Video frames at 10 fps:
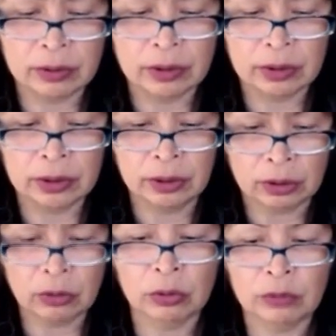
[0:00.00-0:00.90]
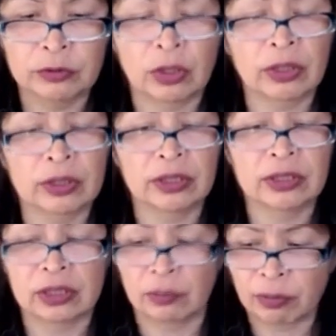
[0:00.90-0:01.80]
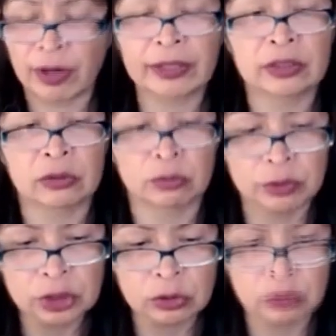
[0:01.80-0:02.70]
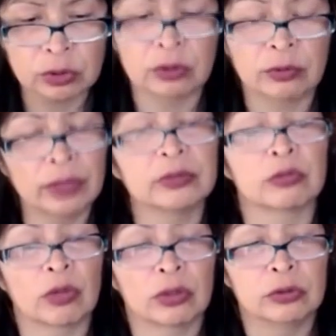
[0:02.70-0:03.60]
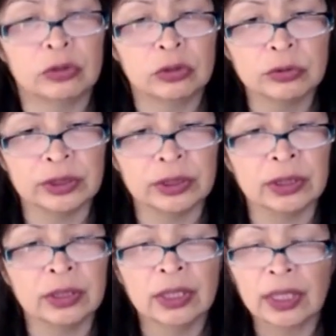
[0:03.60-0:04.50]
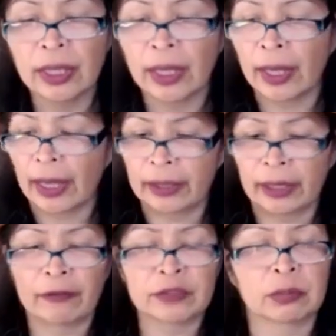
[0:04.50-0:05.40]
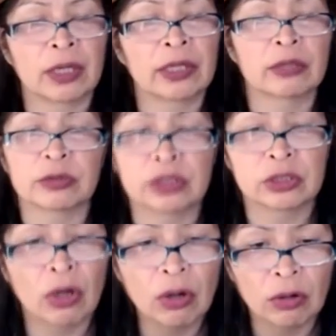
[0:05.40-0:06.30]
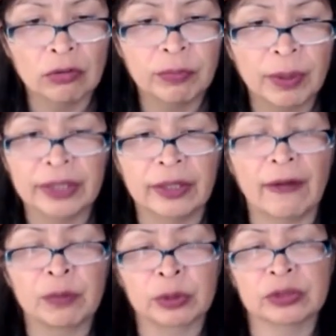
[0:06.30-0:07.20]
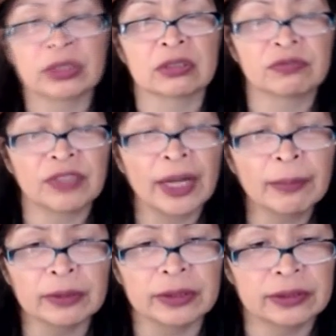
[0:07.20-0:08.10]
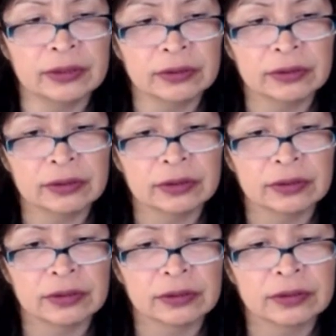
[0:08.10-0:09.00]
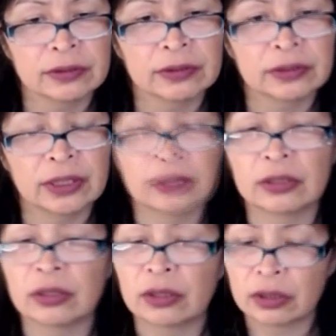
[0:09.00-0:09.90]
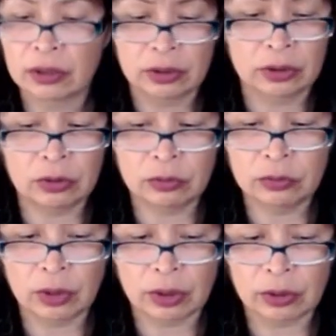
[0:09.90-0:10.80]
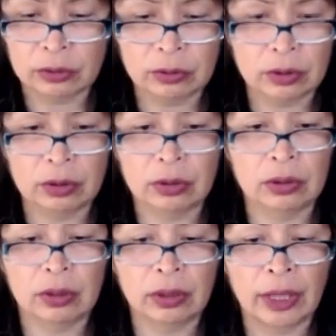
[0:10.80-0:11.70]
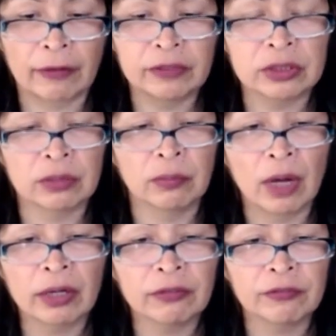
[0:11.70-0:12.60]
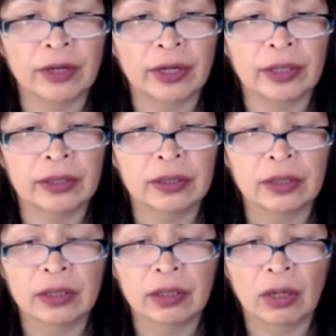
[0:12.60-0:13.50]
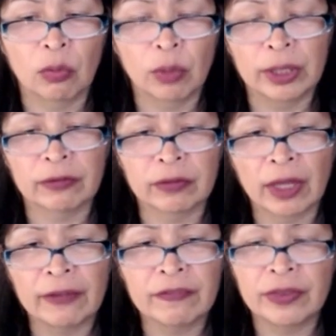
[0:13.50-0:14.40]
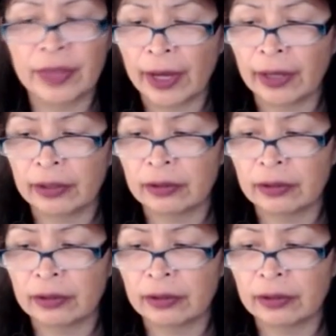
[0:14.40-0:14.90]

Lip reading: in the cloak of darkness and practice a ritual around a wrongdoing and have some kind of resolve by that person's family, then you are having to modify a way of life, and that